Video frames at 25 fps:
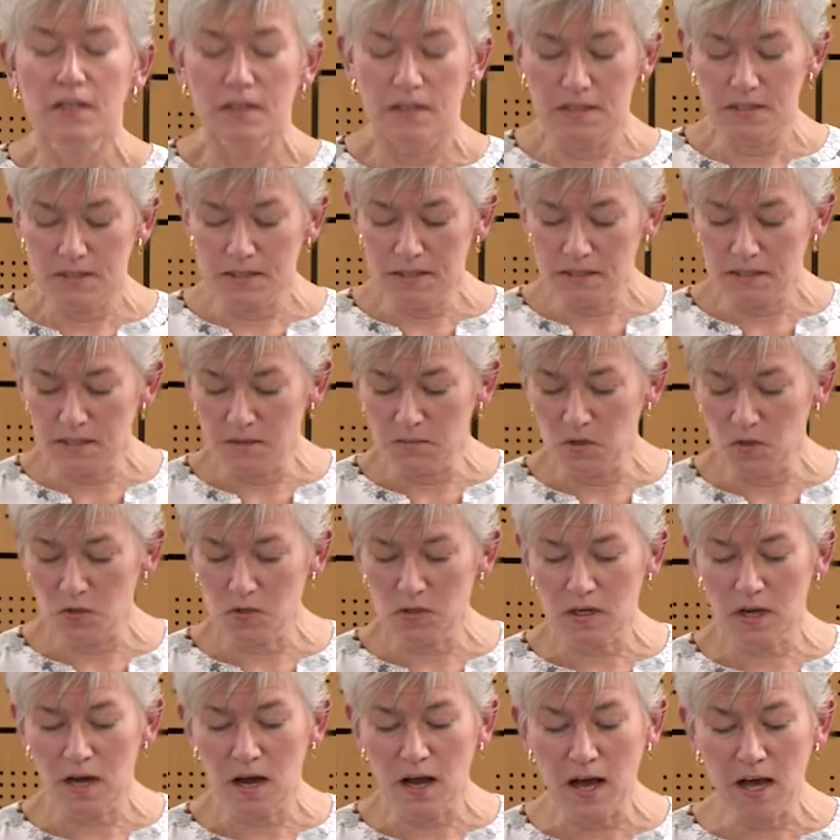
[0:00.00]
this is the
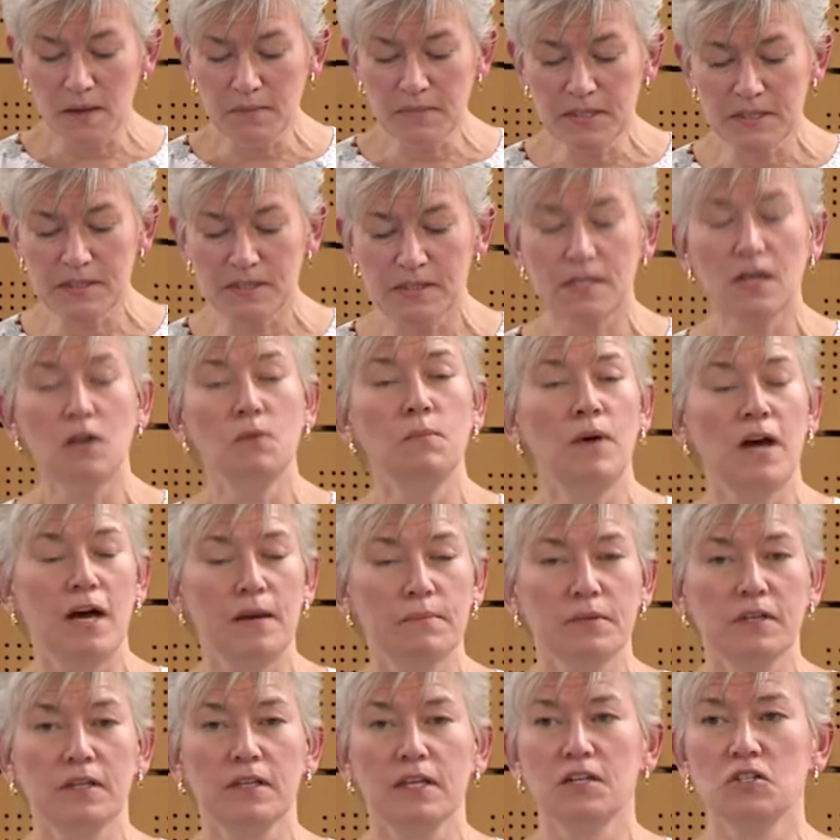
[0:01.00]
most common cell
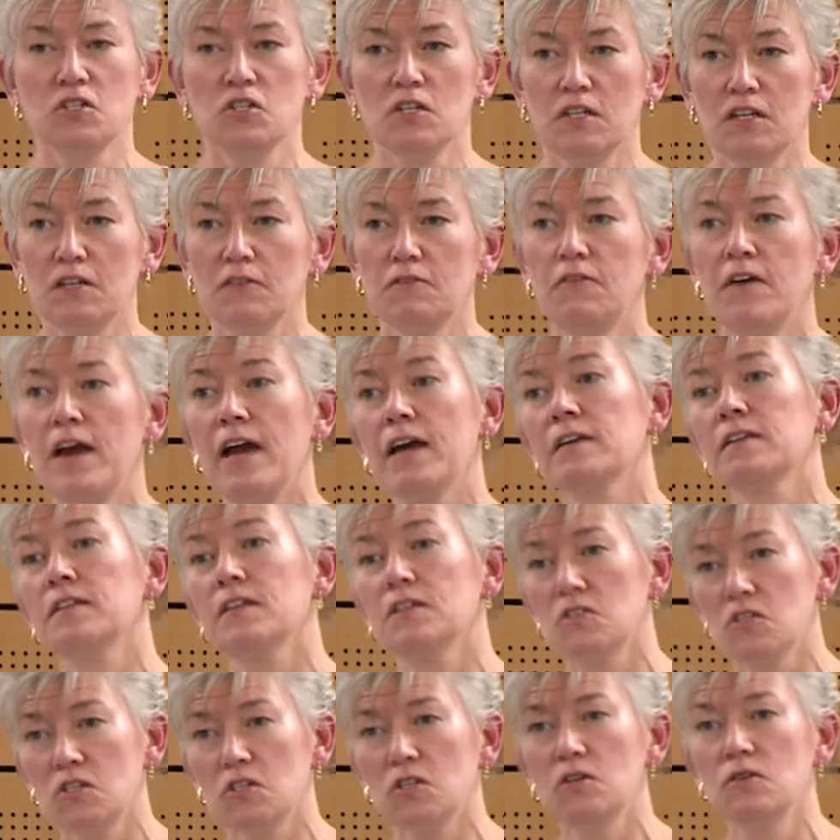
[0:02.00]
population, in fact,
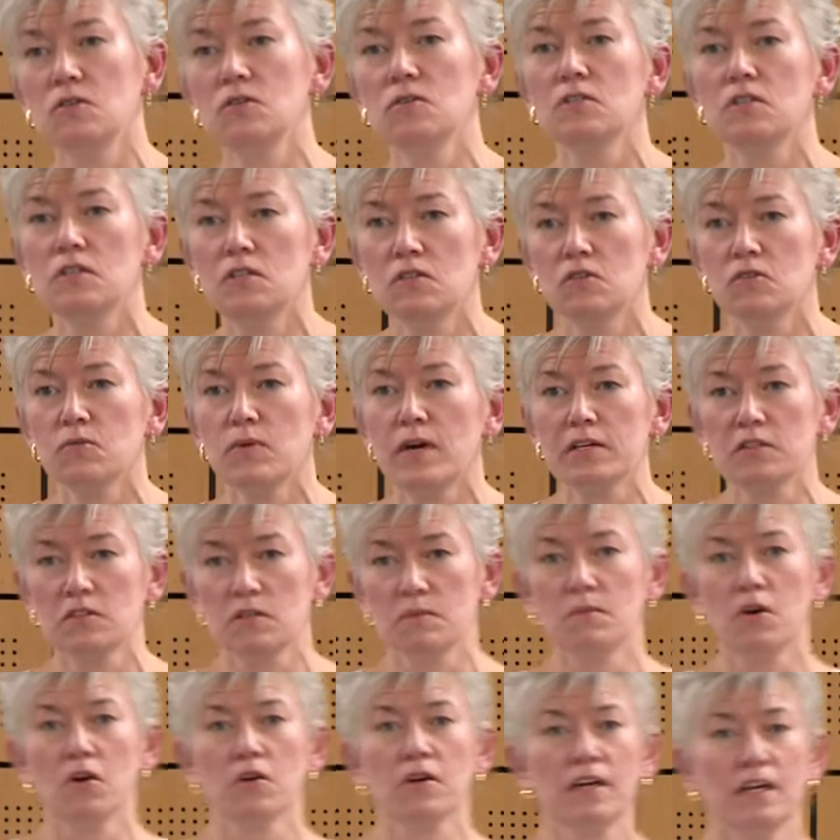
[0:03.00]
that's used in direct to
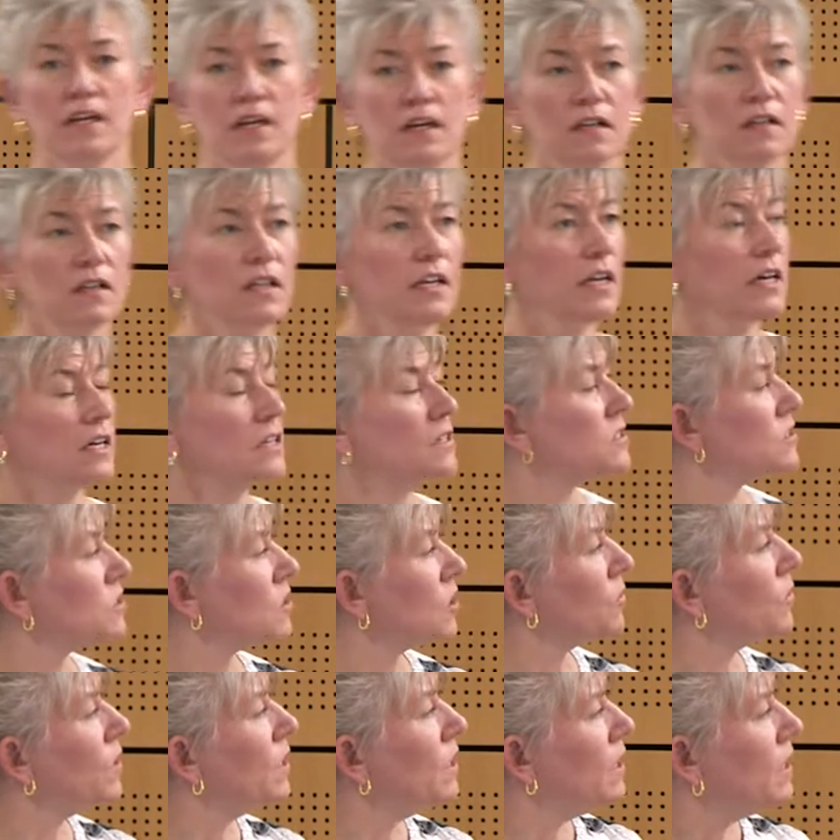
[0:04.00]
marketing clinics.
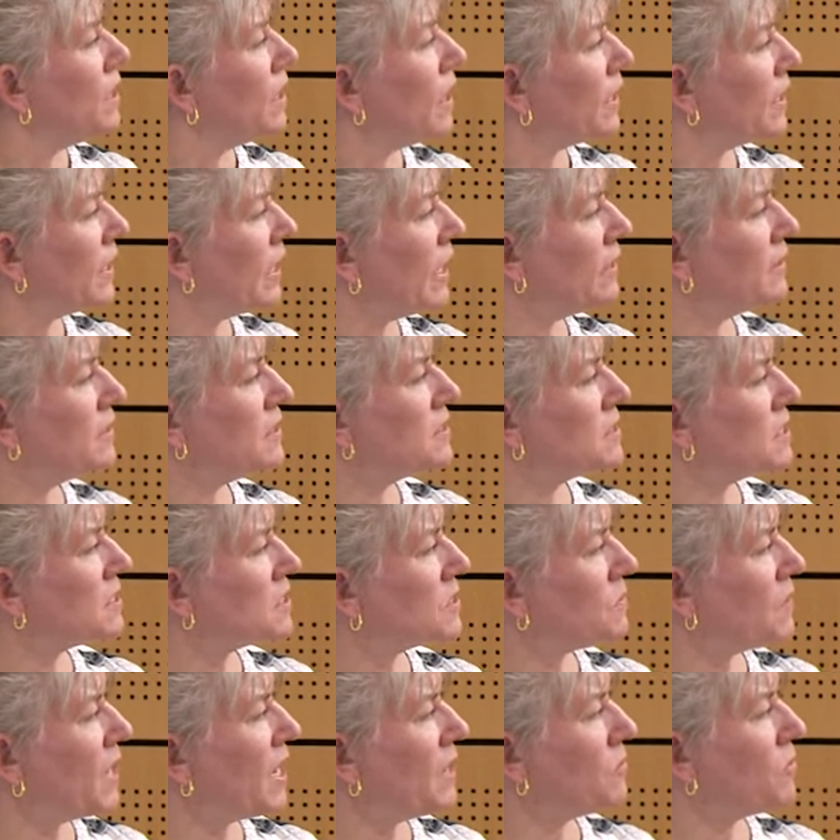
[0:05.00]
So, again, this is
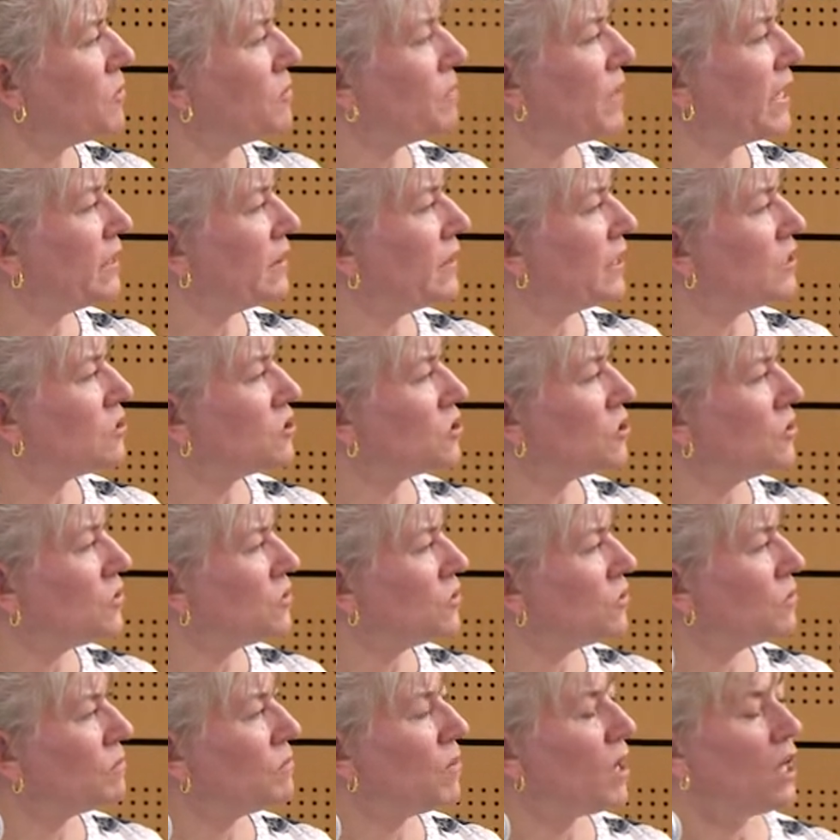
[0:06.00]
a paper by Leigh
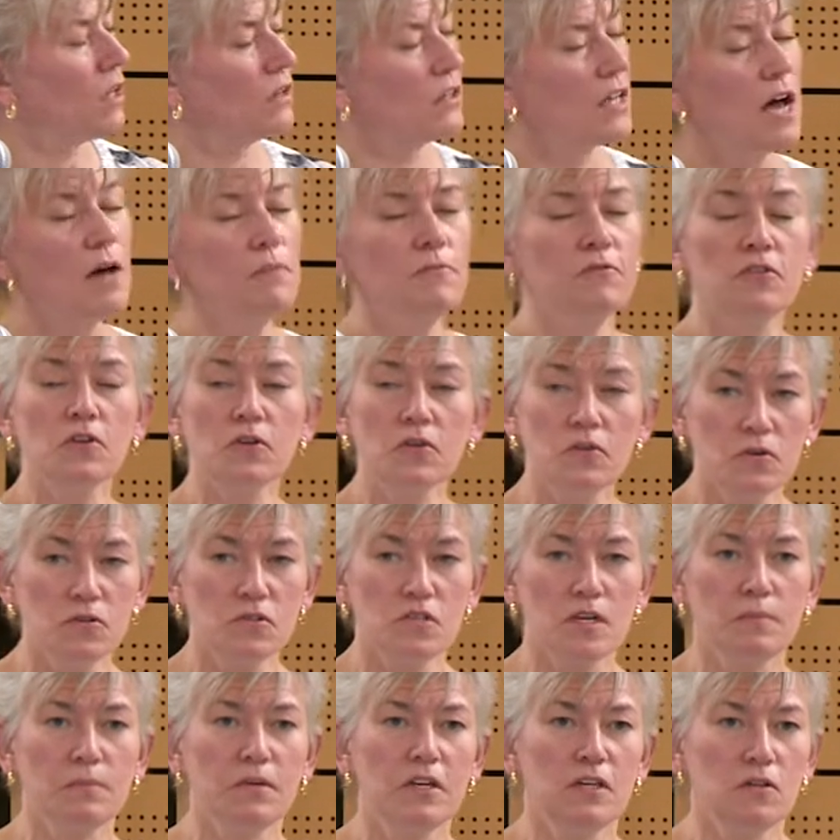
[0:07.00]
Turner and Paul Knoepfler, who's
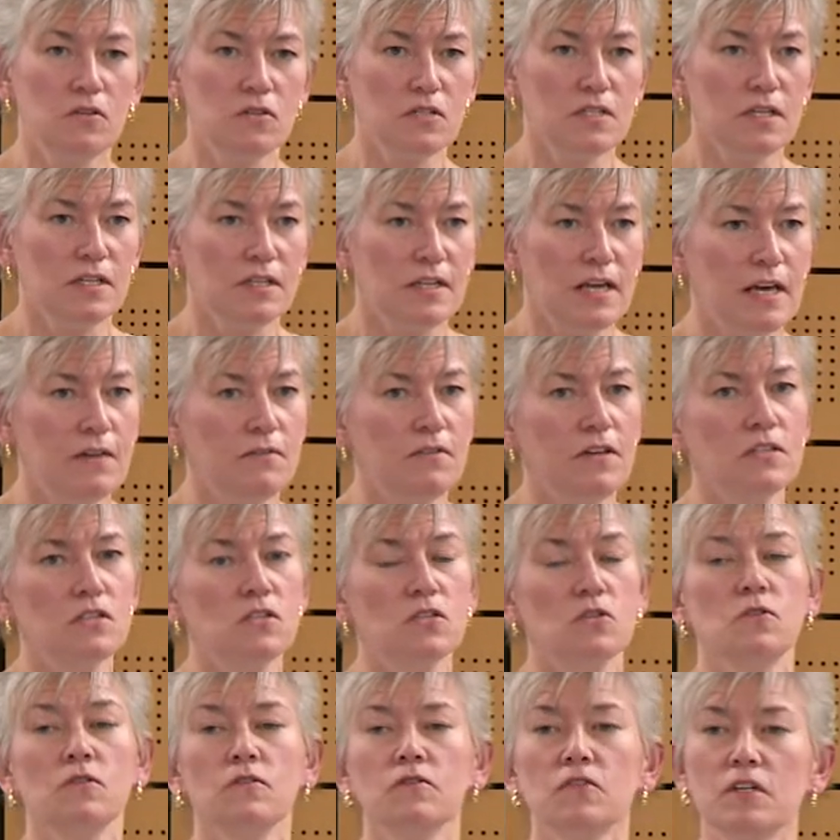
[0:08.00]
up at UC Davis,
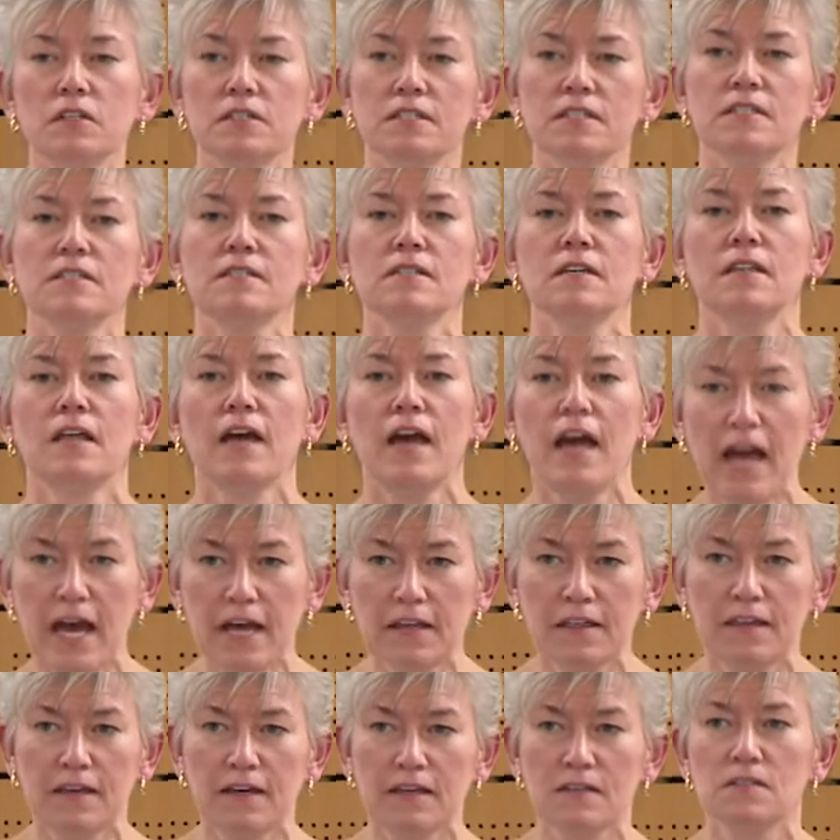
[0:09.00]
who have looked into the
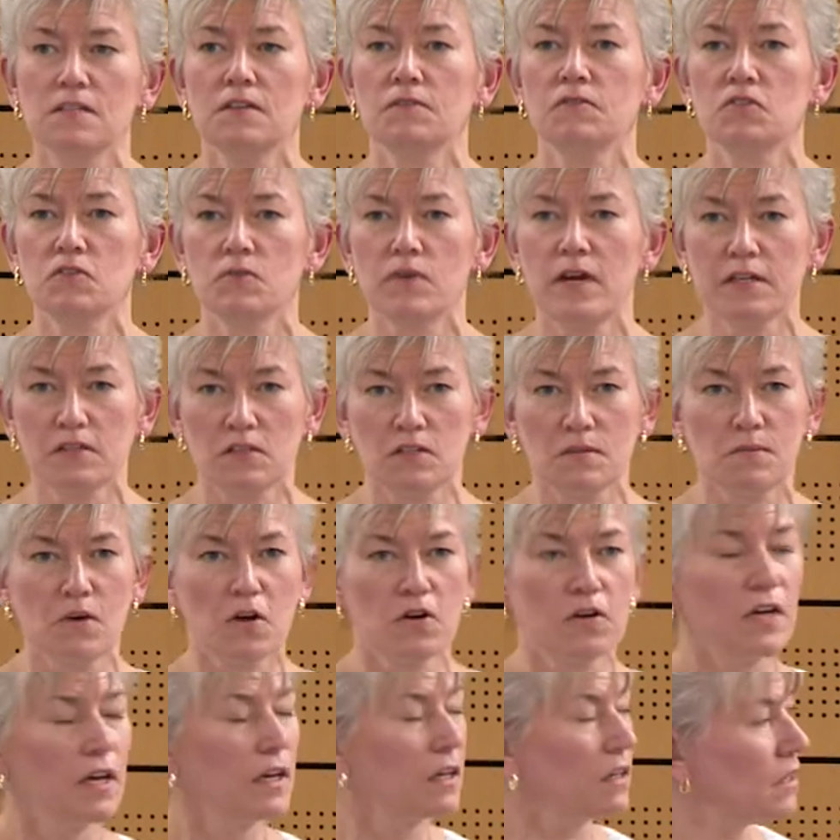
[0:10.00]
ethics of direct to
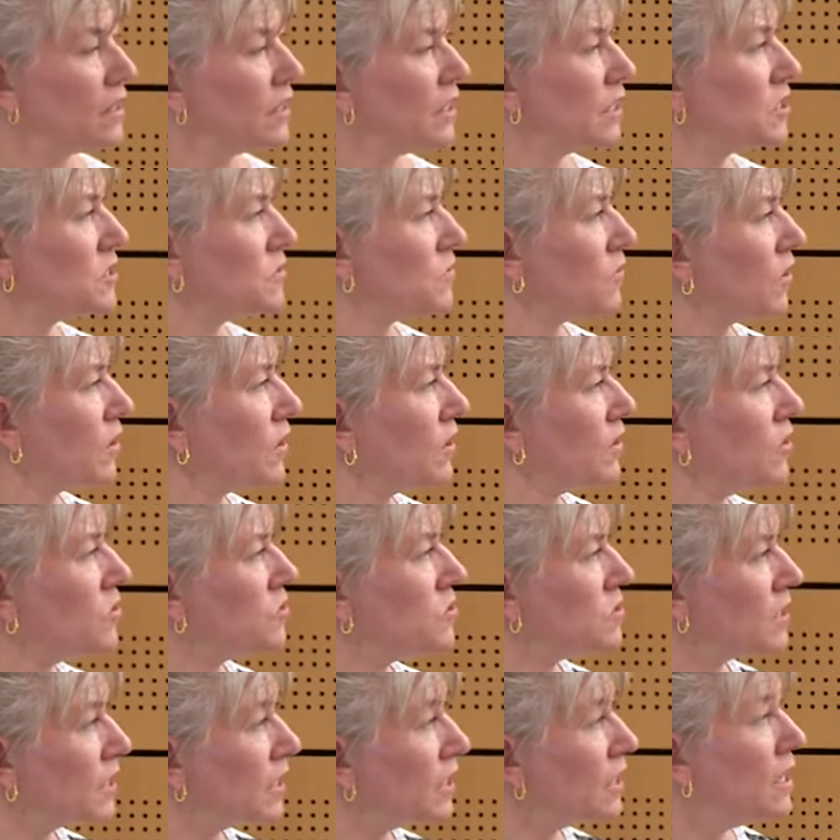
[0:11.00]
market clinics very
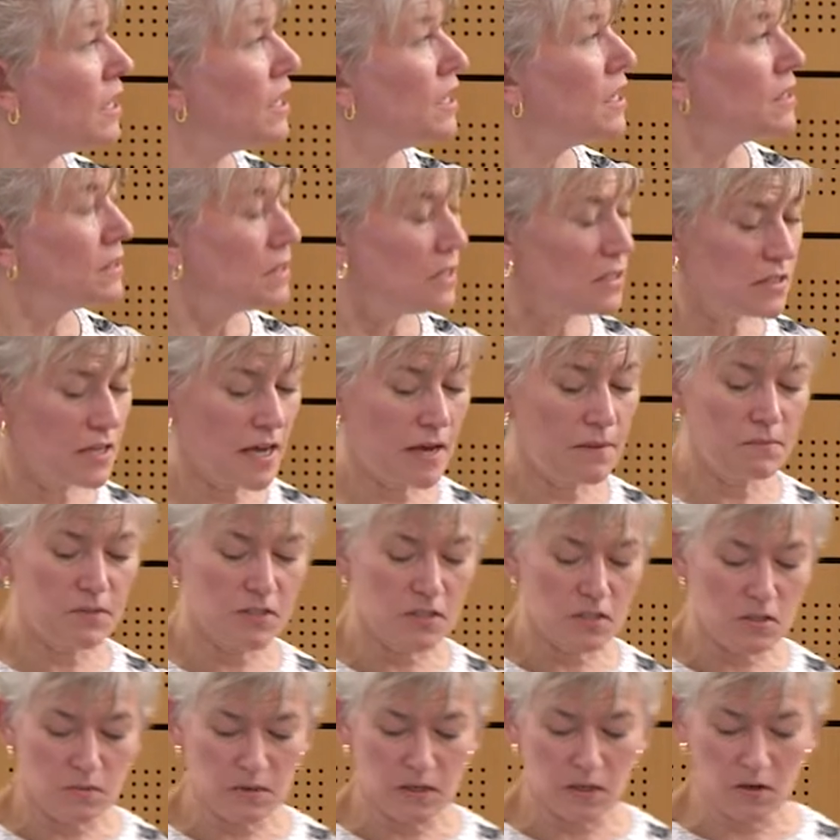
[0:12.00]
closely. This
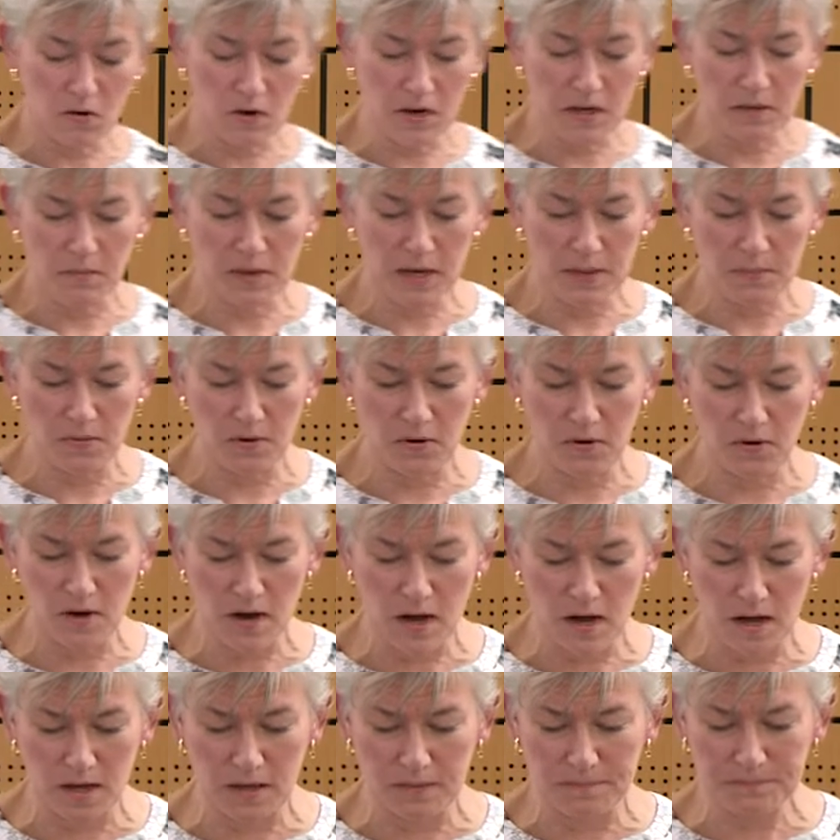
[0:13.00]
happens to be a great paper.
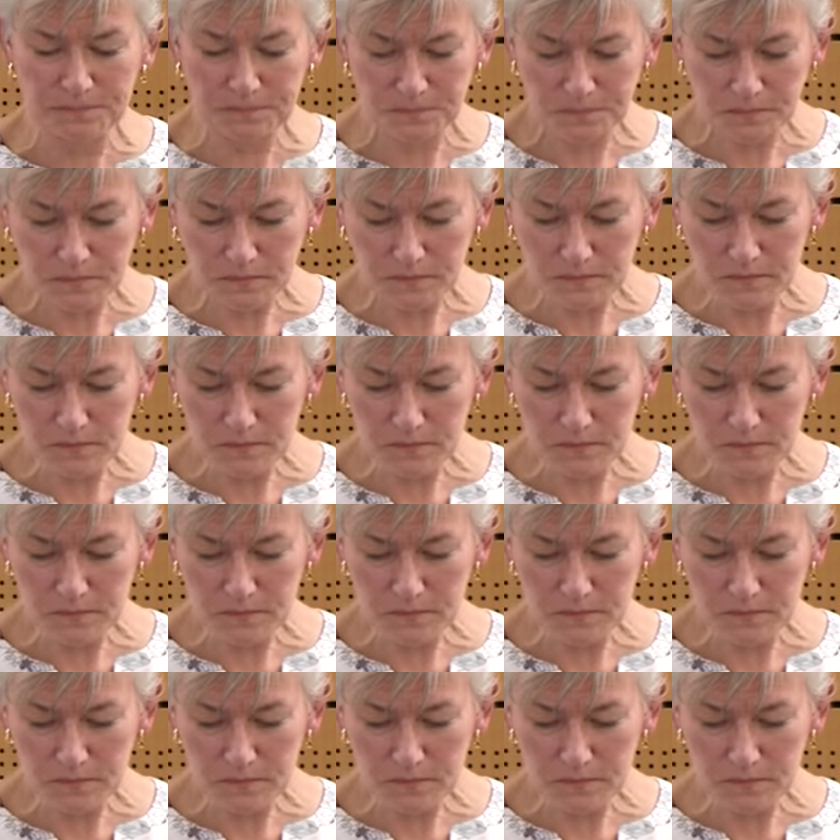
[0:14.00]
Um,